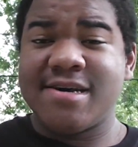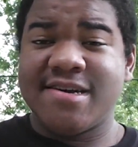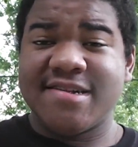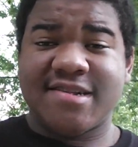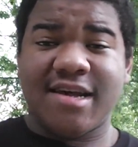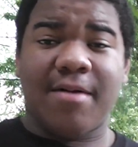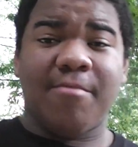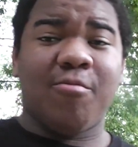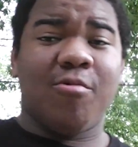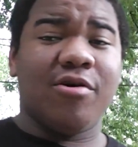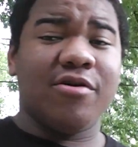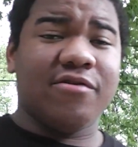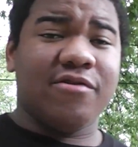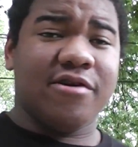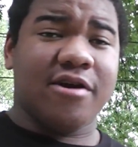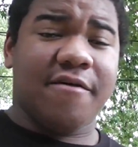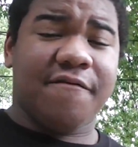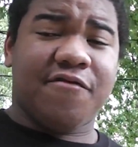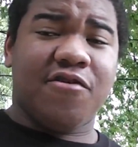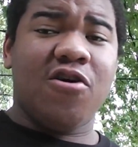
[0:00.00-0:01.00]
So I'm
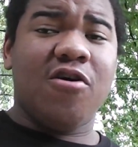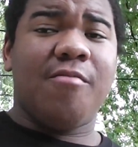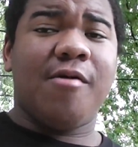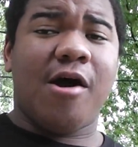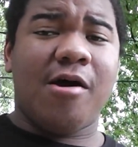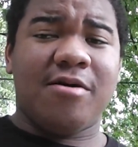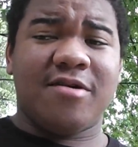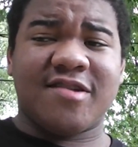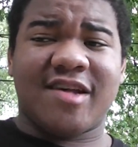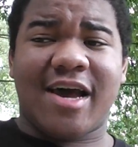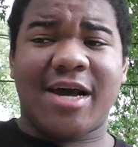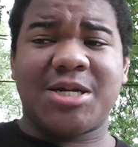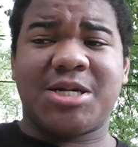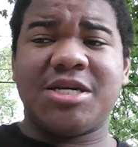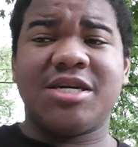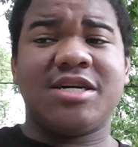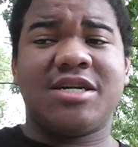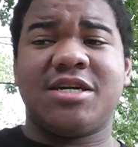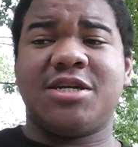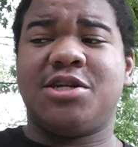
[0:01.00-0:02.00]
wondering if Kubo is
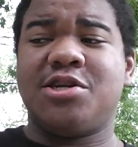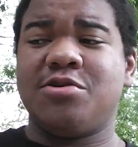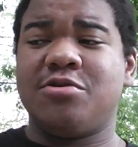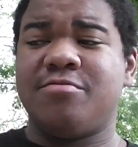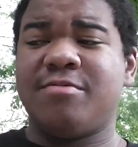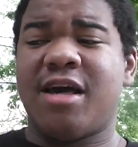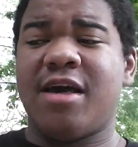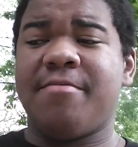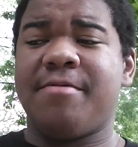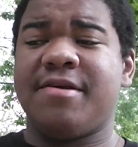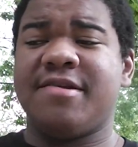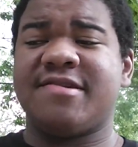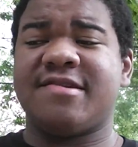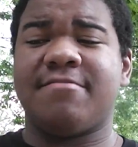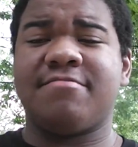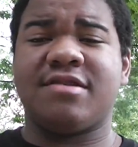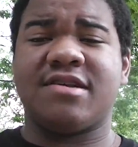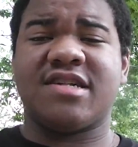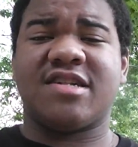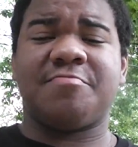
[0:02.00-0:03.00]
actually going to do maybe
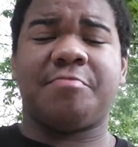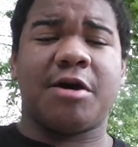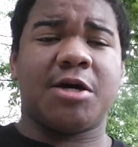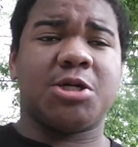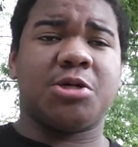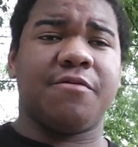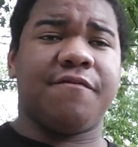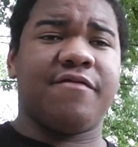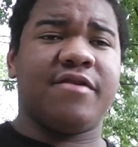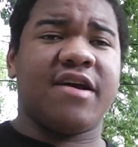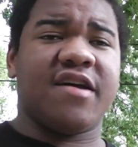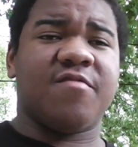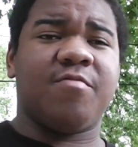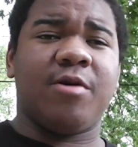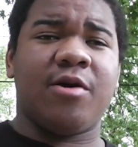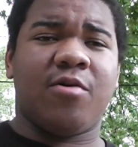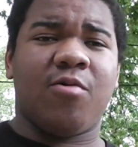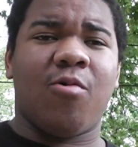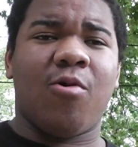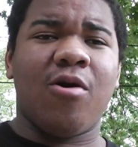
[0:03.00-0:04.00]
something special for next
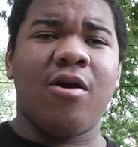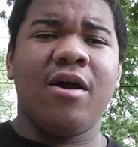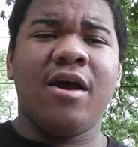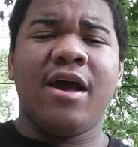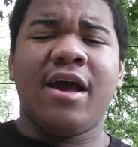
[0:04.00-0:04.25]
week, or